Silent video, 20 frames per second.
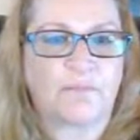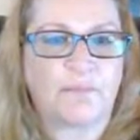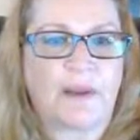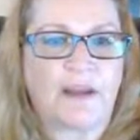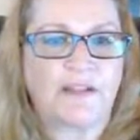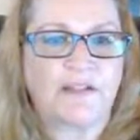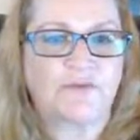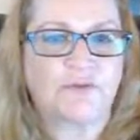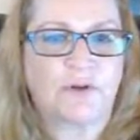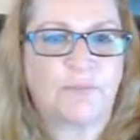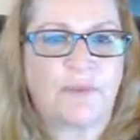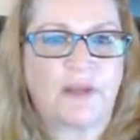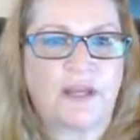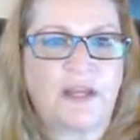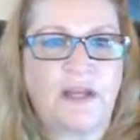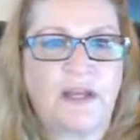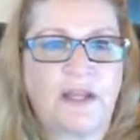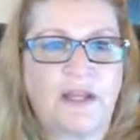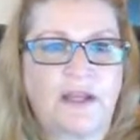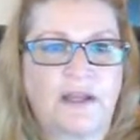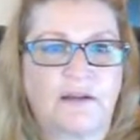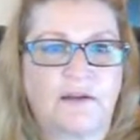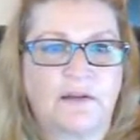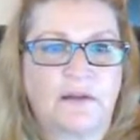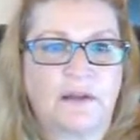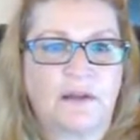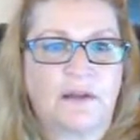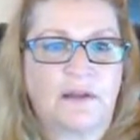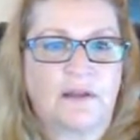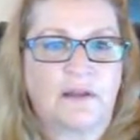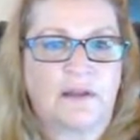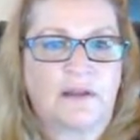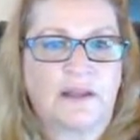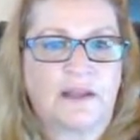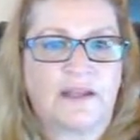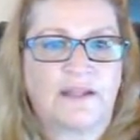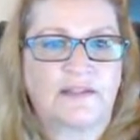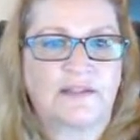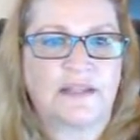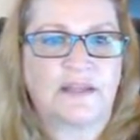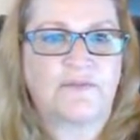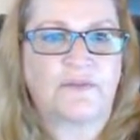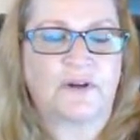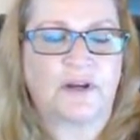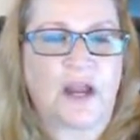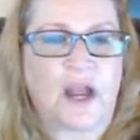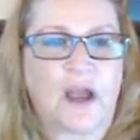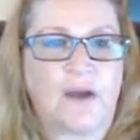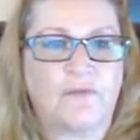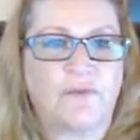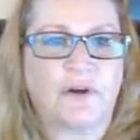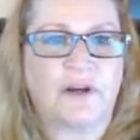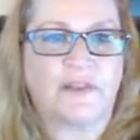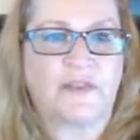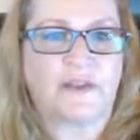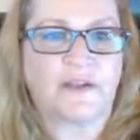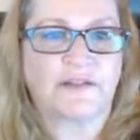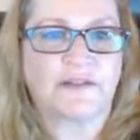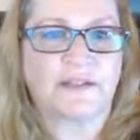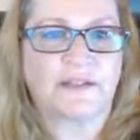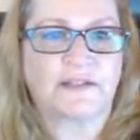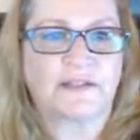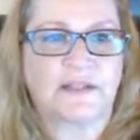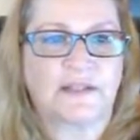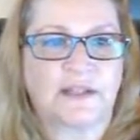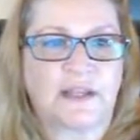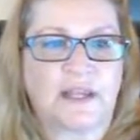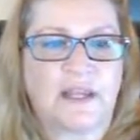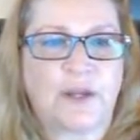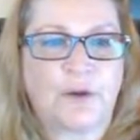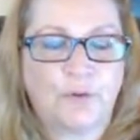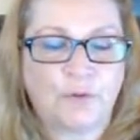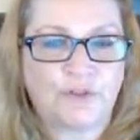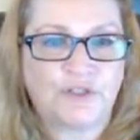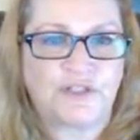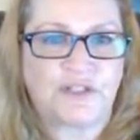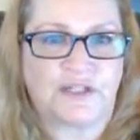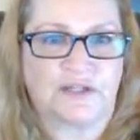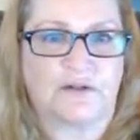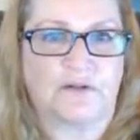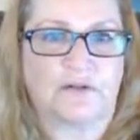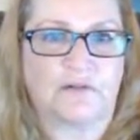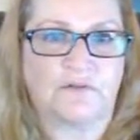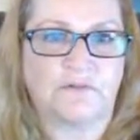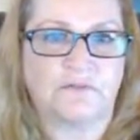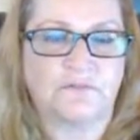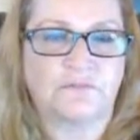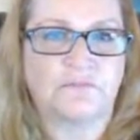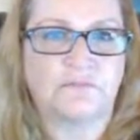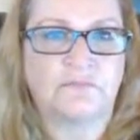mainstream media is even covering this is a huge deal.